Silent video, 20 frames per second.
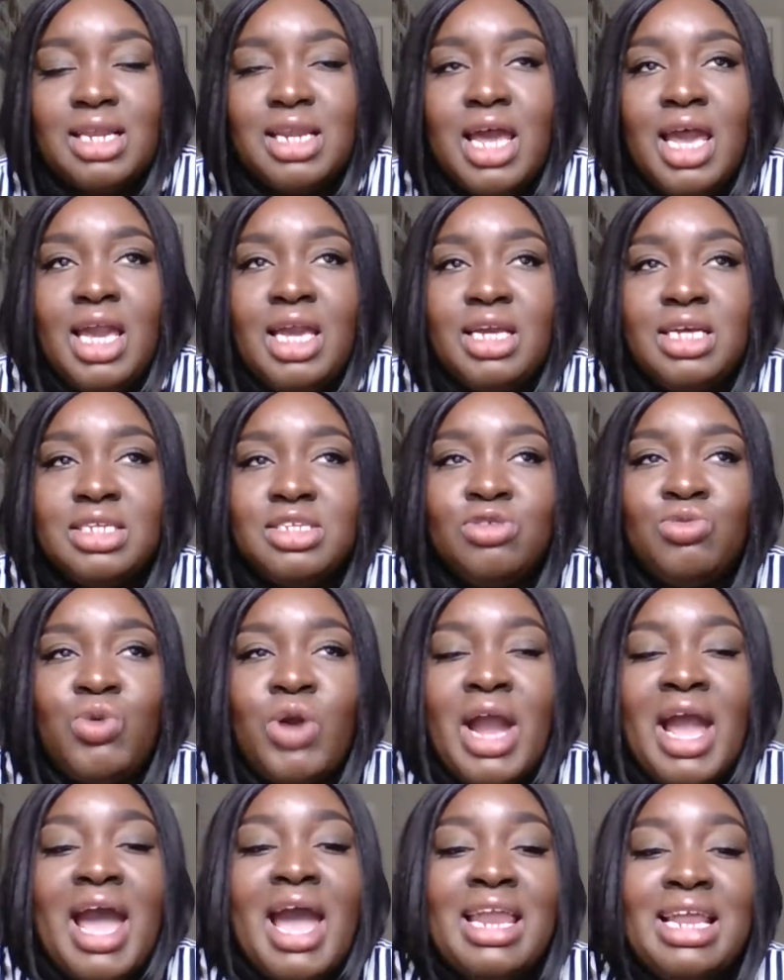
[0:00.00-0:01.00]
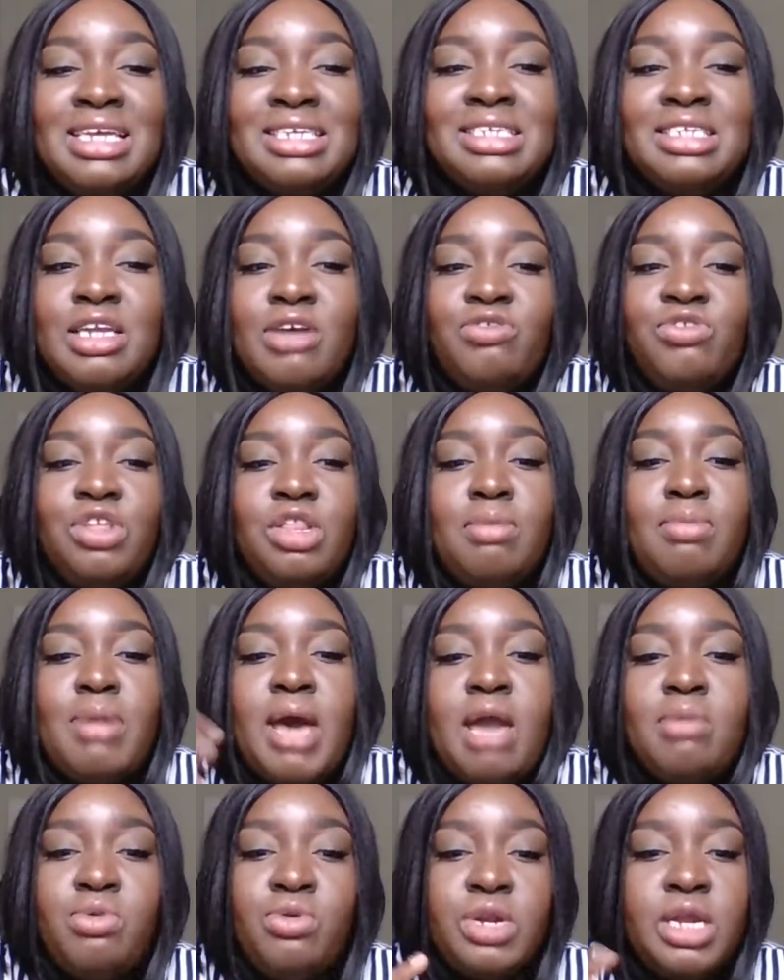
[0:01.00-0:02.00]
Like we're adding stuff to the
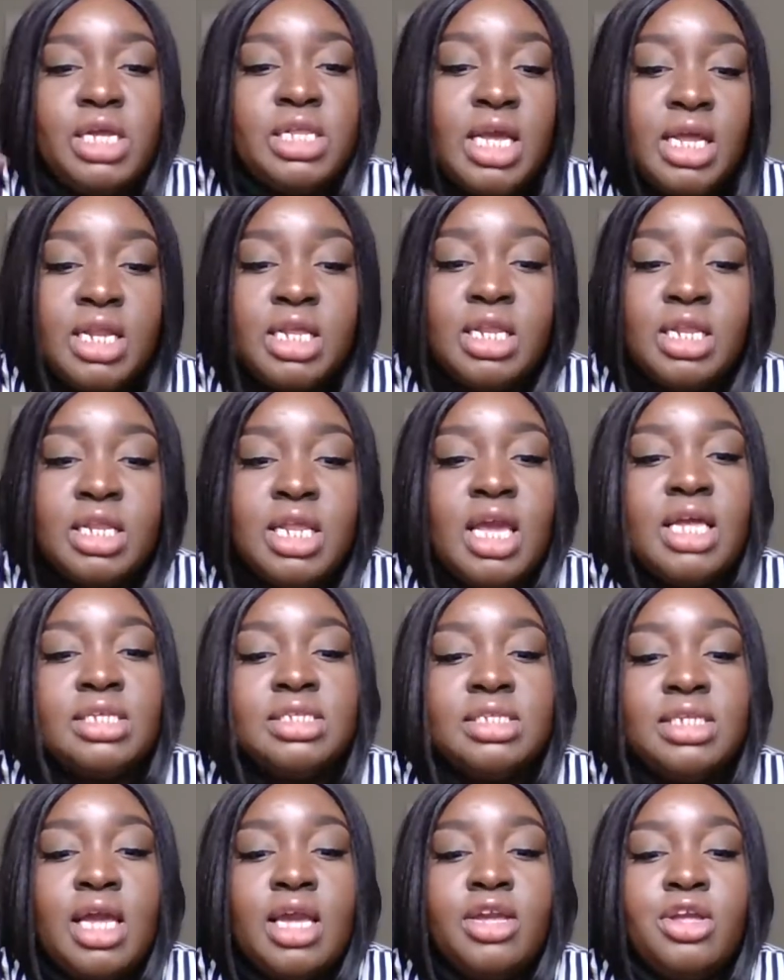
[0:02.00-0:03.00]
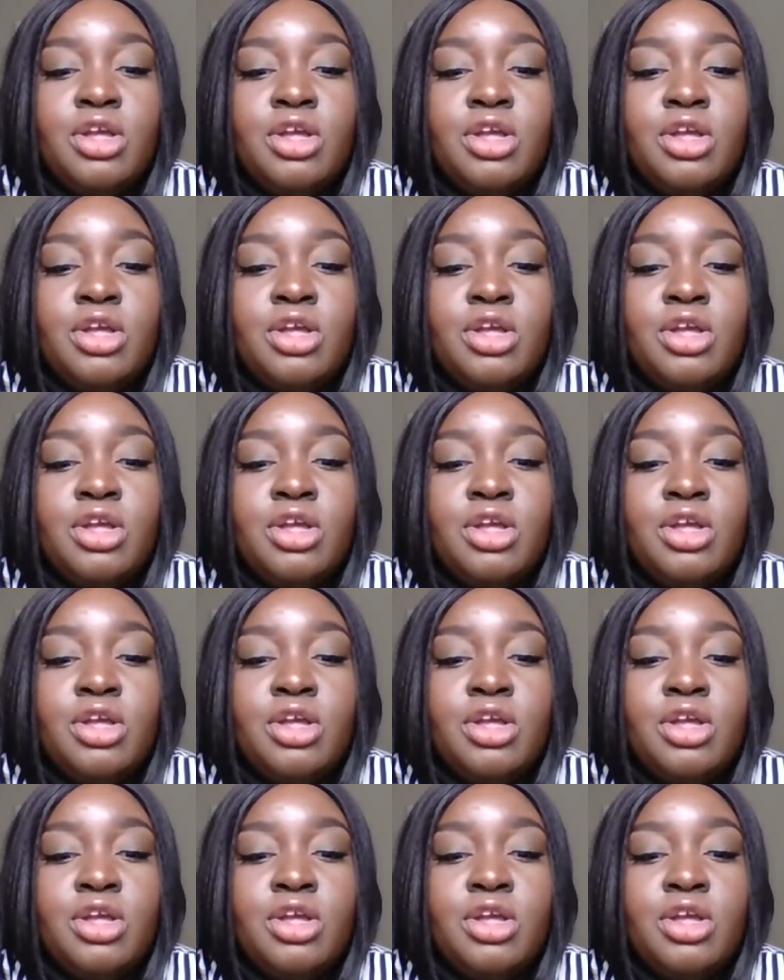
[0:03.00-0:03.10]
Bible. And at the end of the day, it's like,